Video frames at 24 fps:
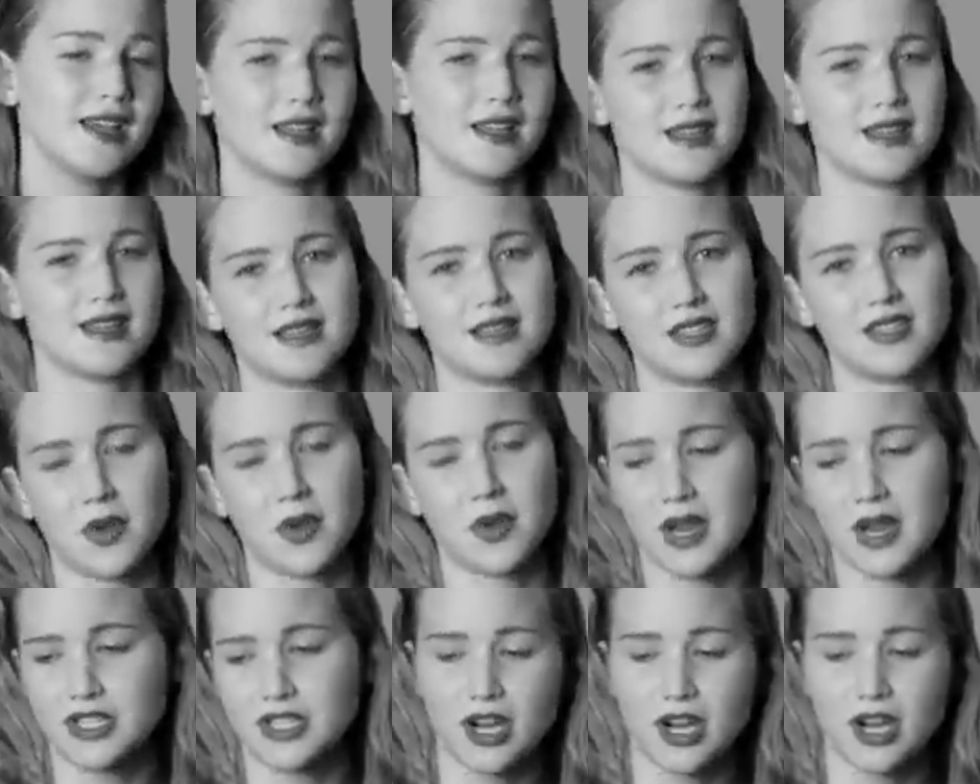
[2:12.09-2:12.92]
And so
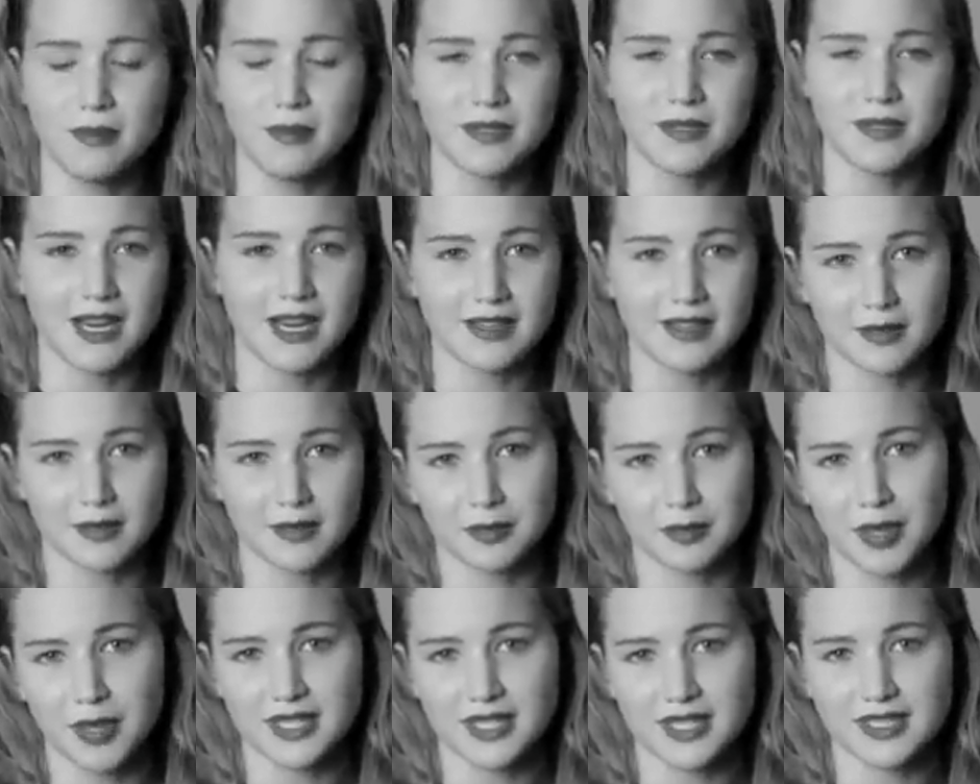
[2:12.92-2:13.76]
I jumped out the
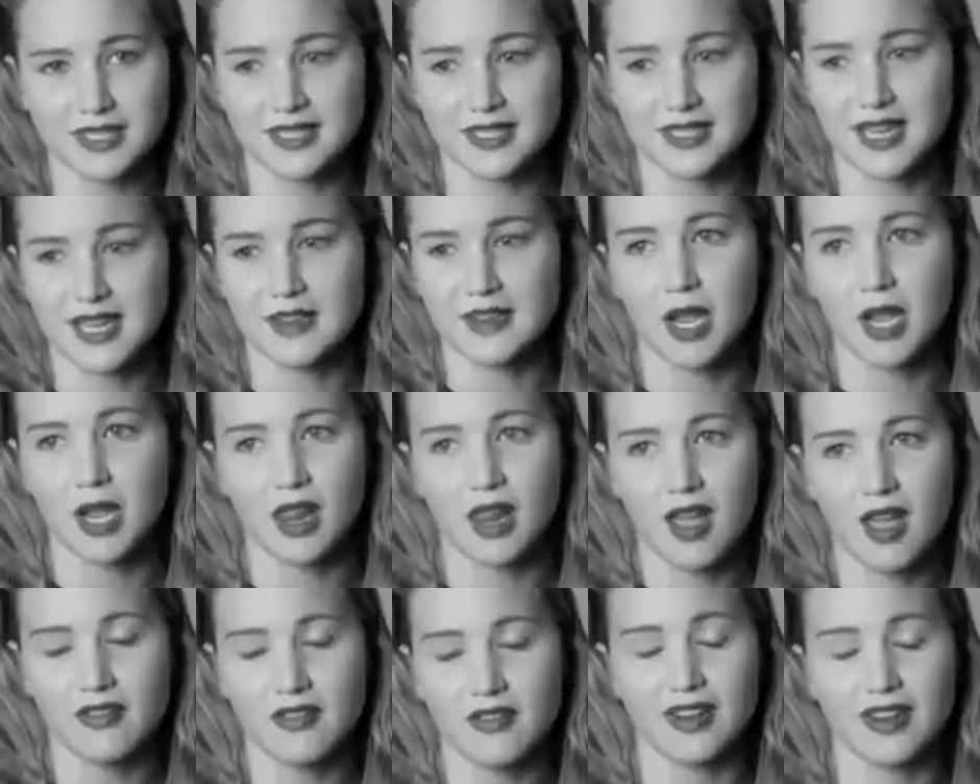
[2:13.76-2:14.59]
bus to save my
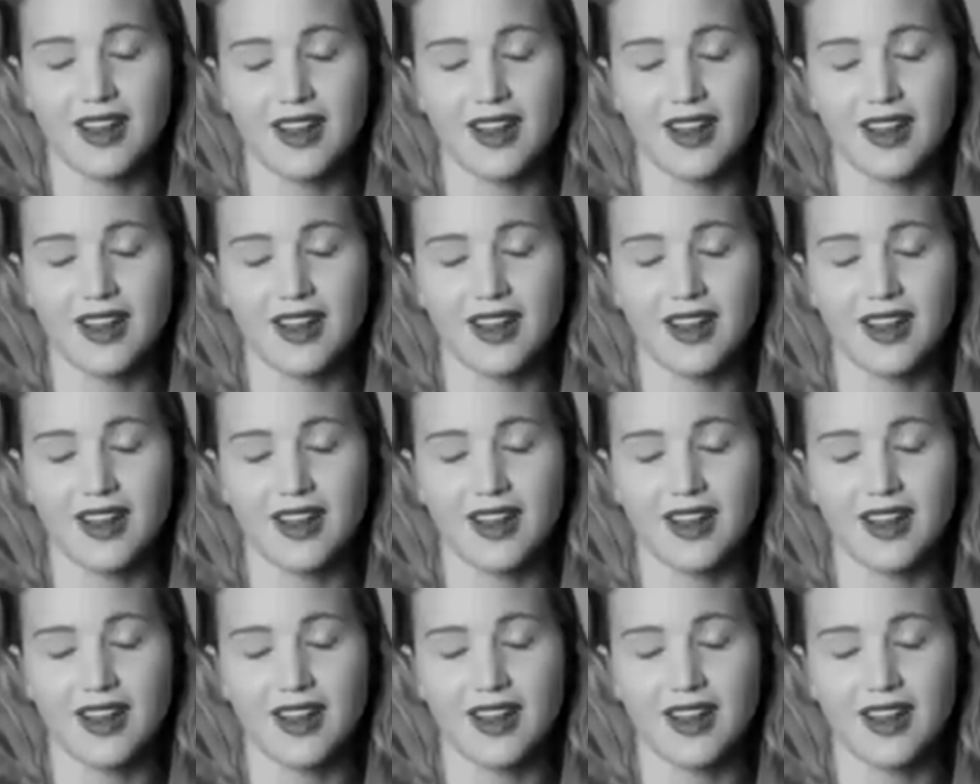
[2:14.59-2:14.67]
life,